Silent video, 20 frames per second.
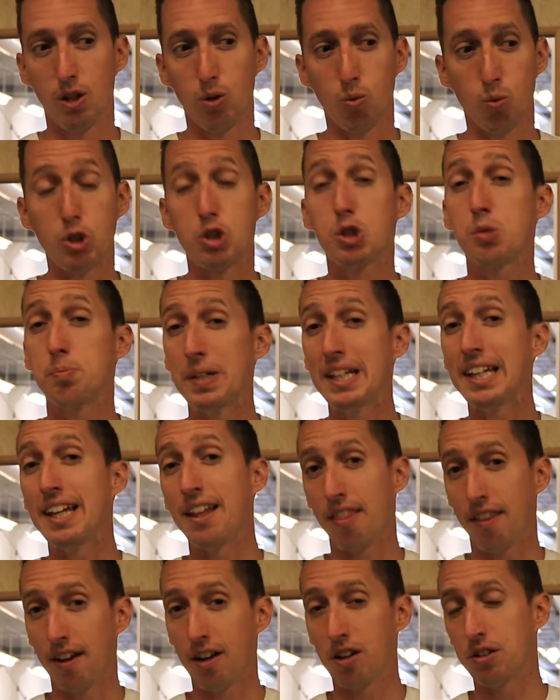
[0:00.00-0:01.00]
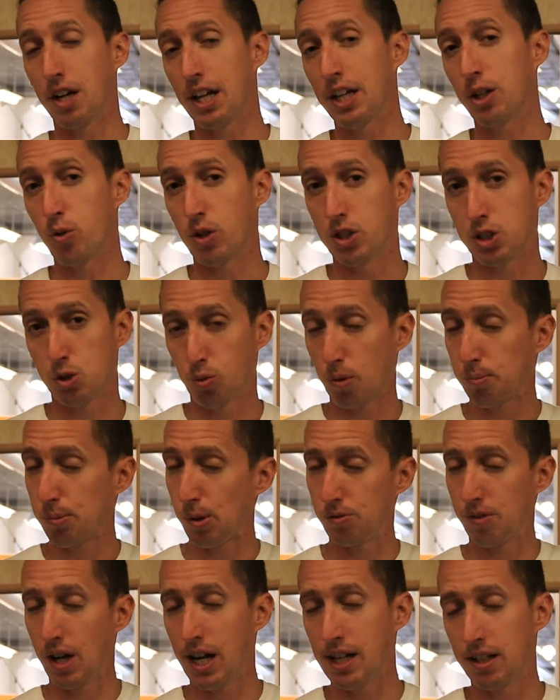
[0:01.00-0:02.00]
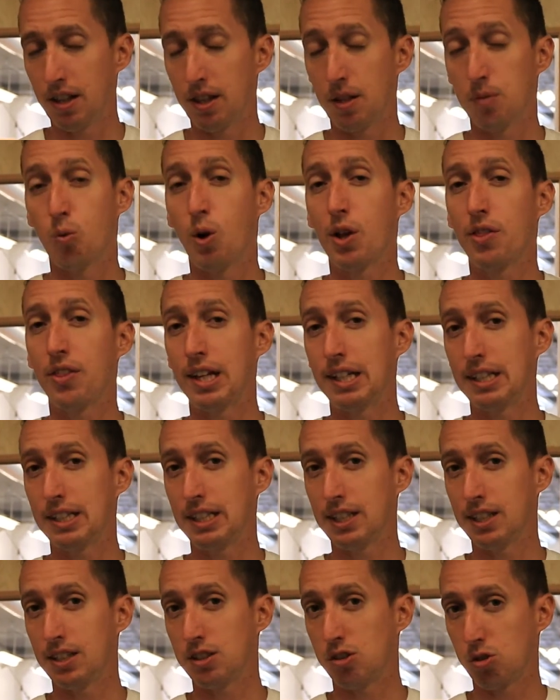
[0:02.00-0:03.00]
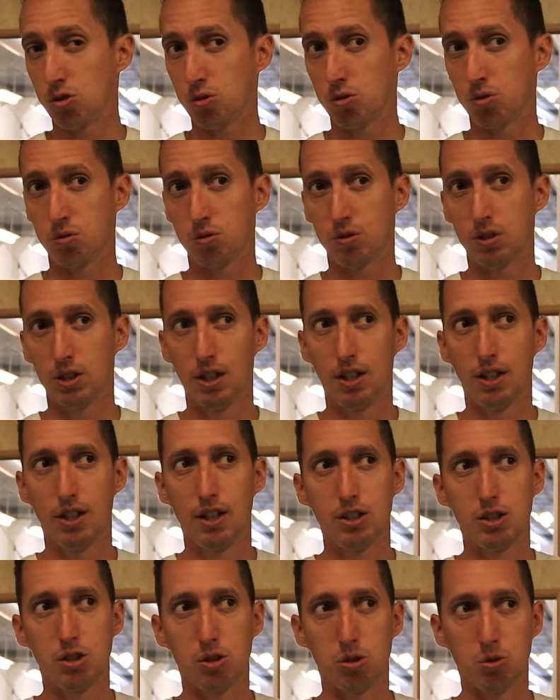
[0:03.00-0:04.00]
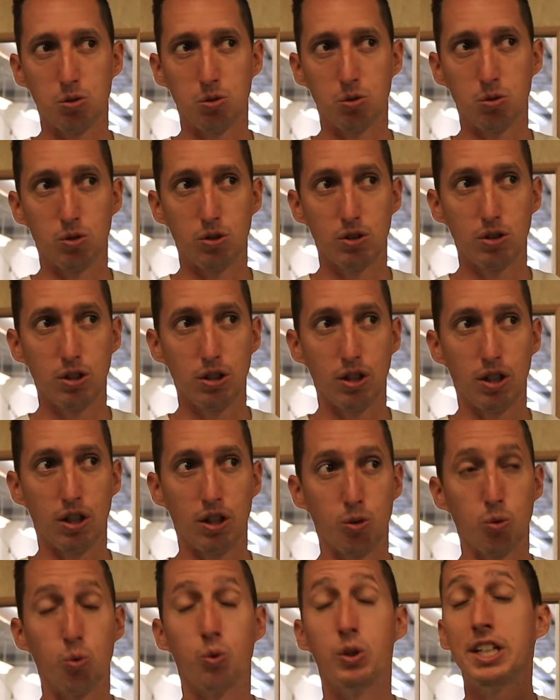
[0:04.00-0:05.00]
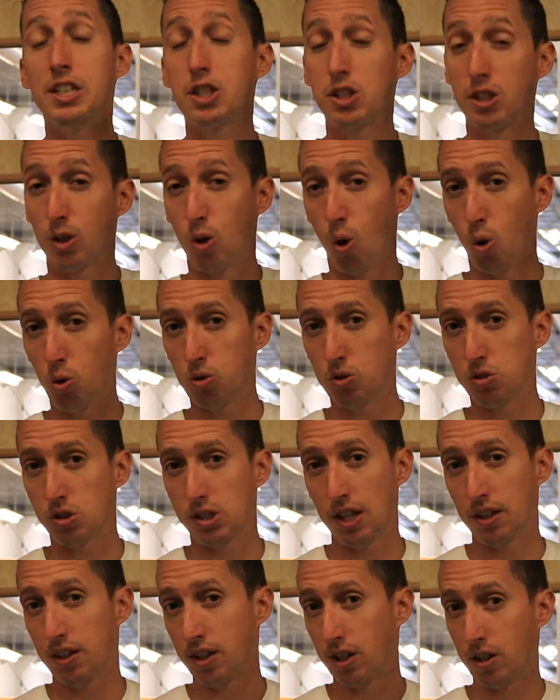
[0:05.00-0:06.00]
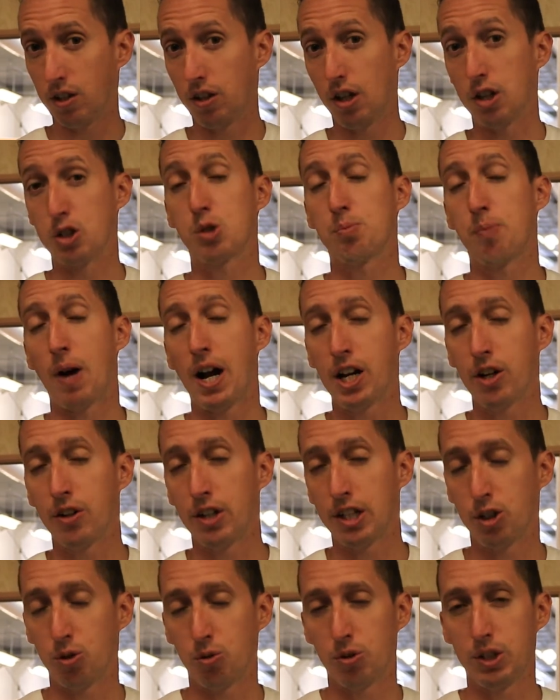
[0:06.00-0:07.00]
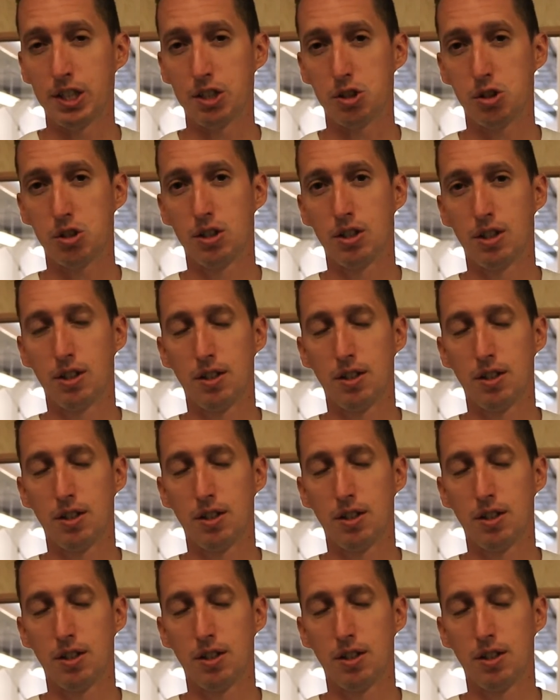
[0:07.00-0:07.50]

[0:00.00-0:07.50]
we're speaking their language and we're providing them what they need to reach the goals that they're aspiring to reach.